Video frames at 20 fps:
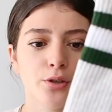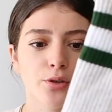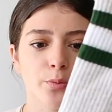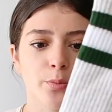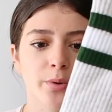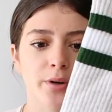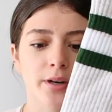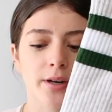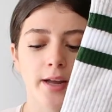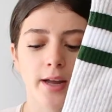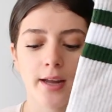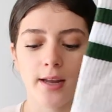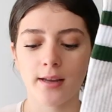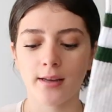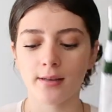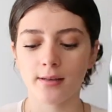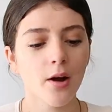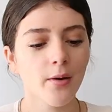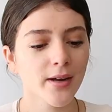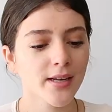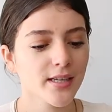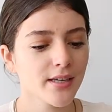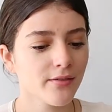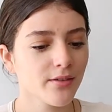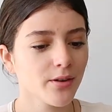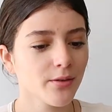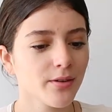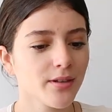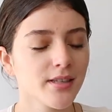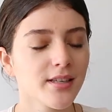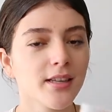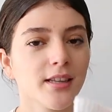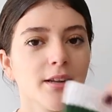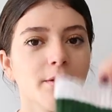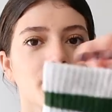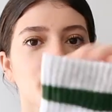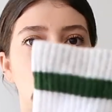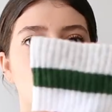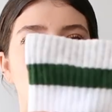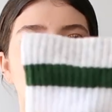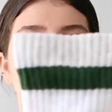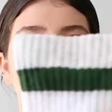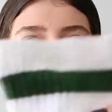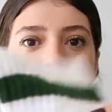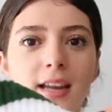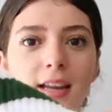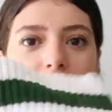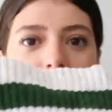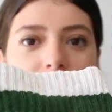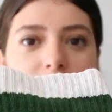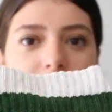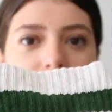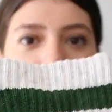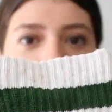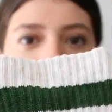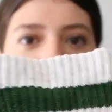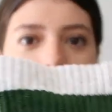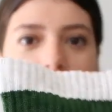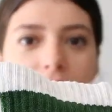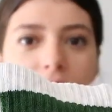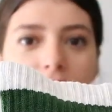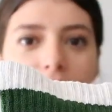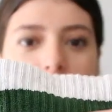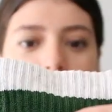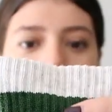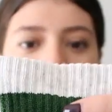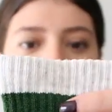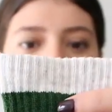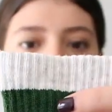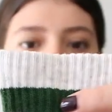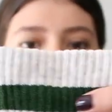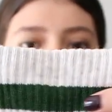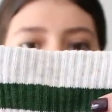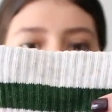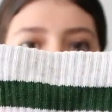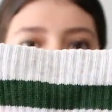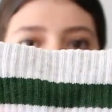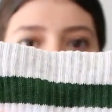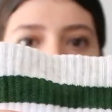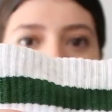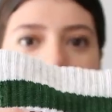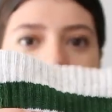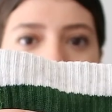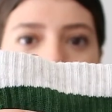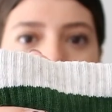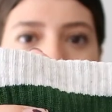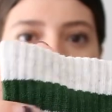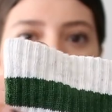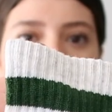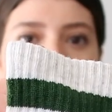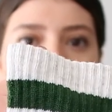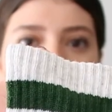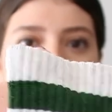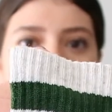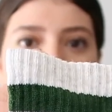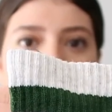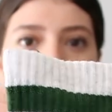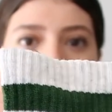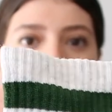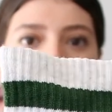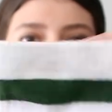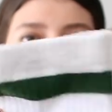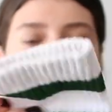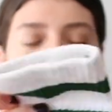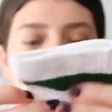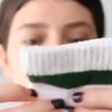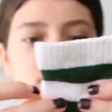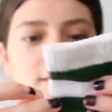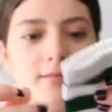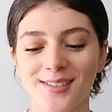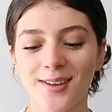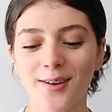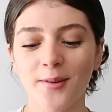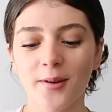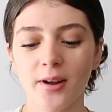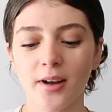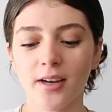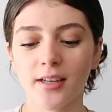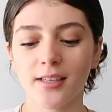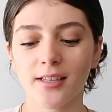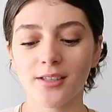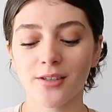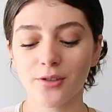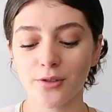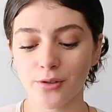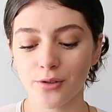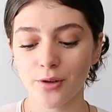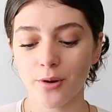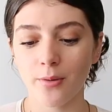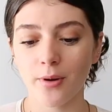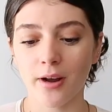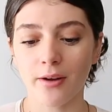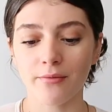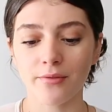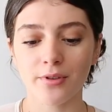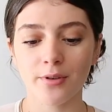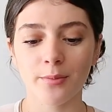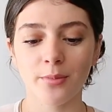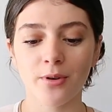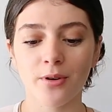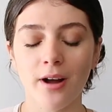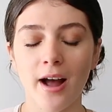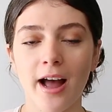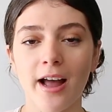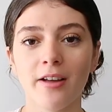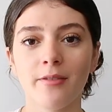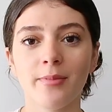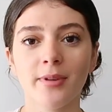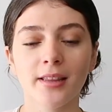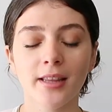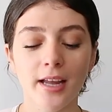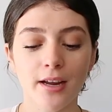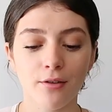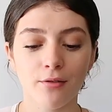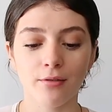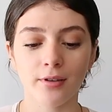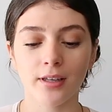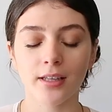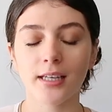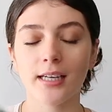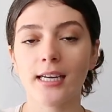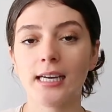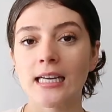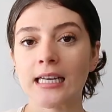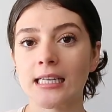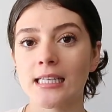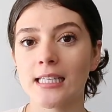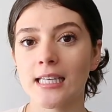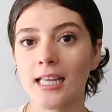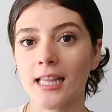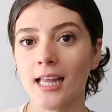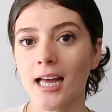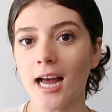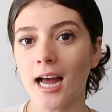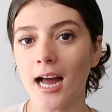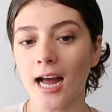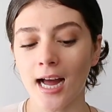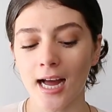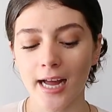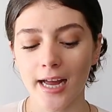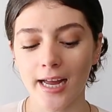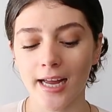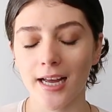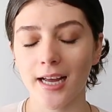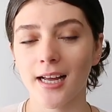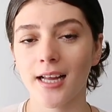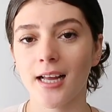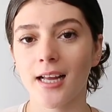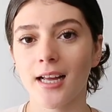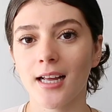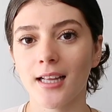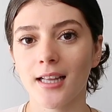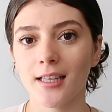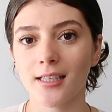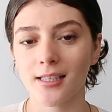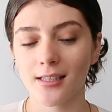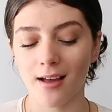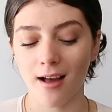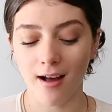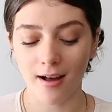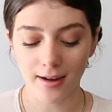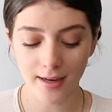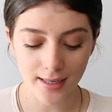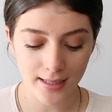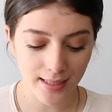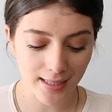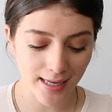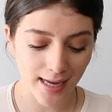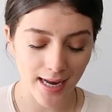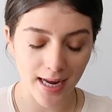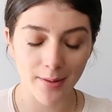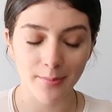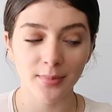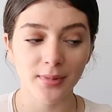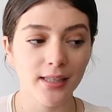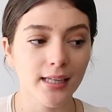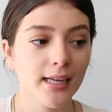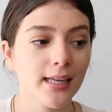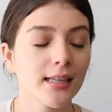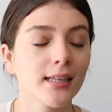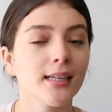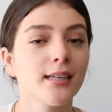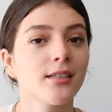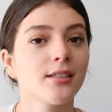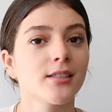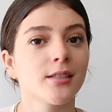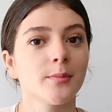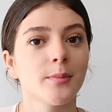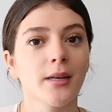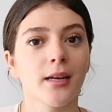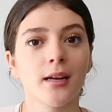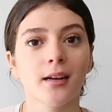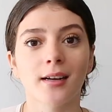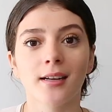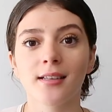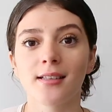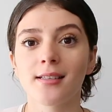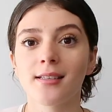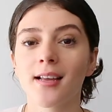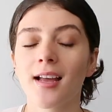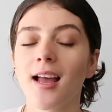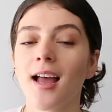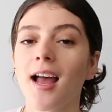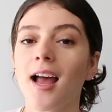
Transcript: super nice. Oh, I didn't even notice that they were white. I thought it was just green. There's like, that's like white. So good, these are so comfortable. I've been like really into the high sock game lately just because